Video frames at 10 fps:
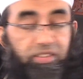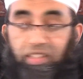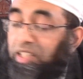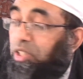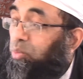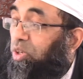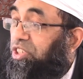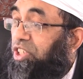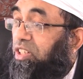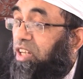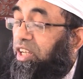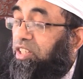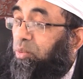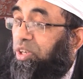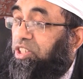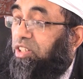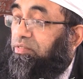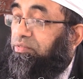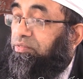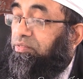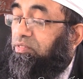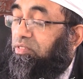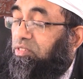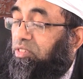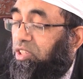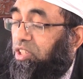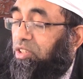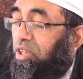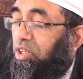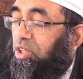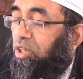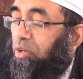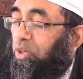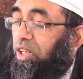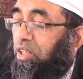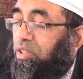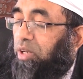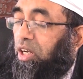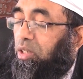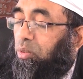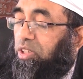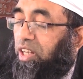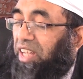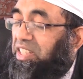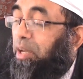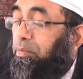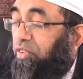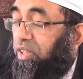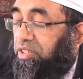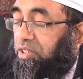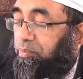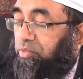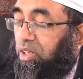That is what Jannah is waiting. This is what Allah subhanahu wa ta'ala has kept for us.